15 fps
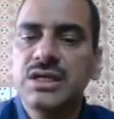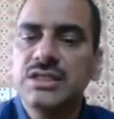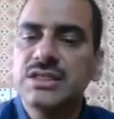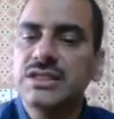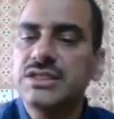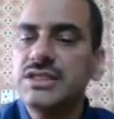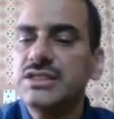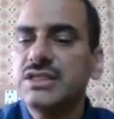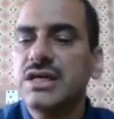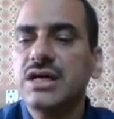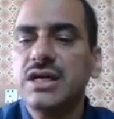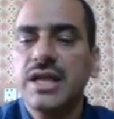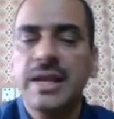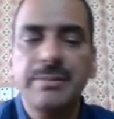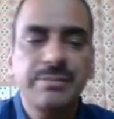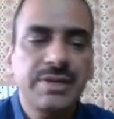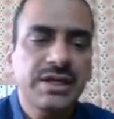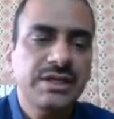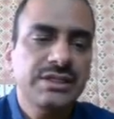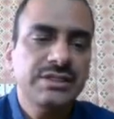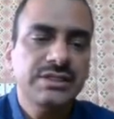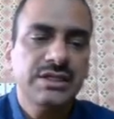The teeth are embedded
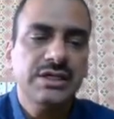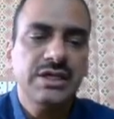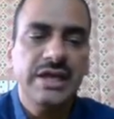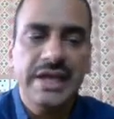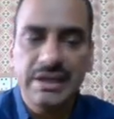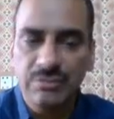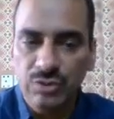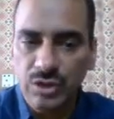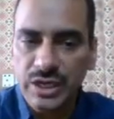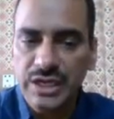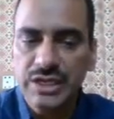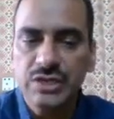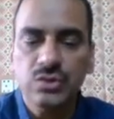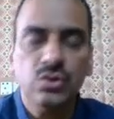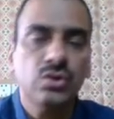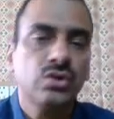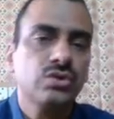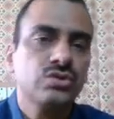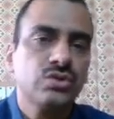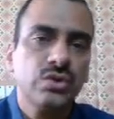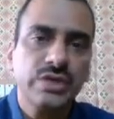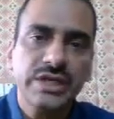in the alveoli or
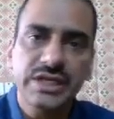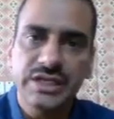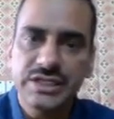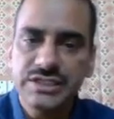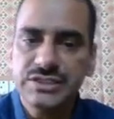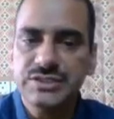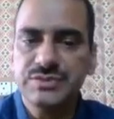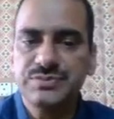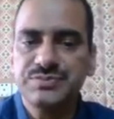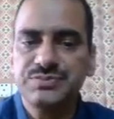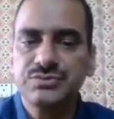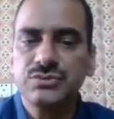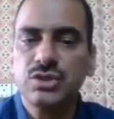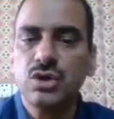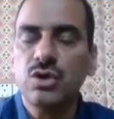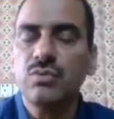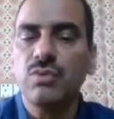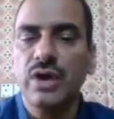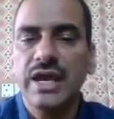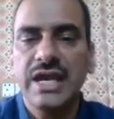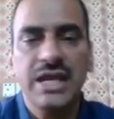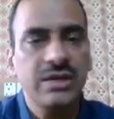sockets
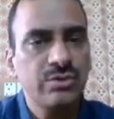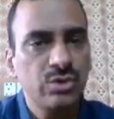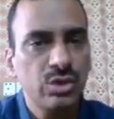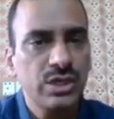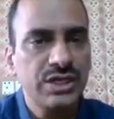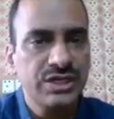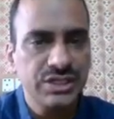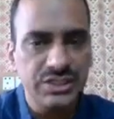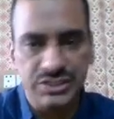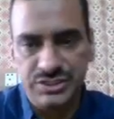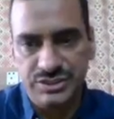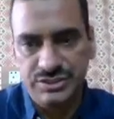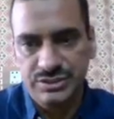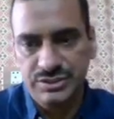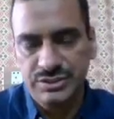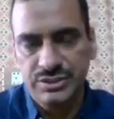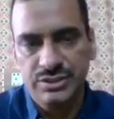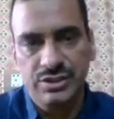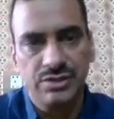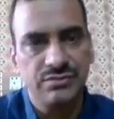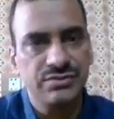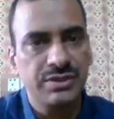of alveolar ridge
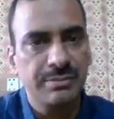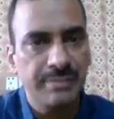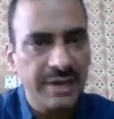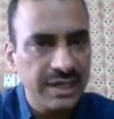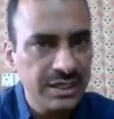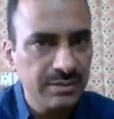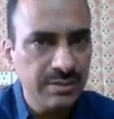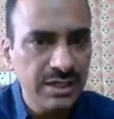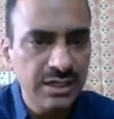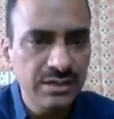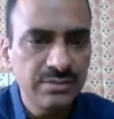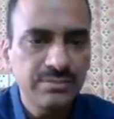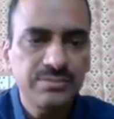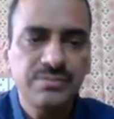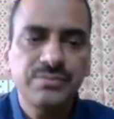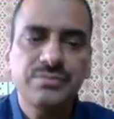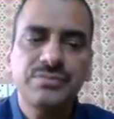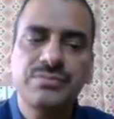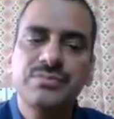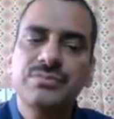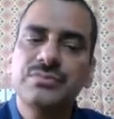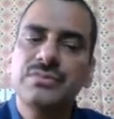of the mandible
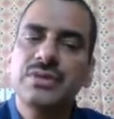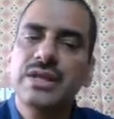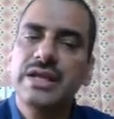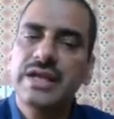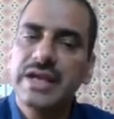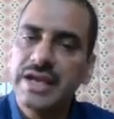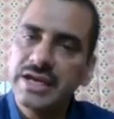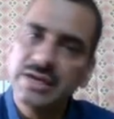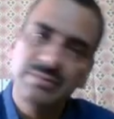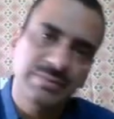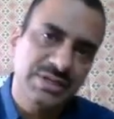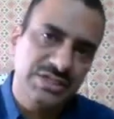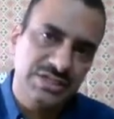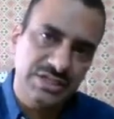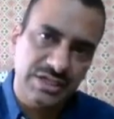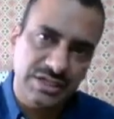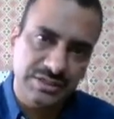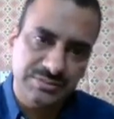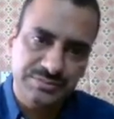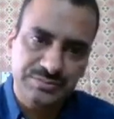and maxilla.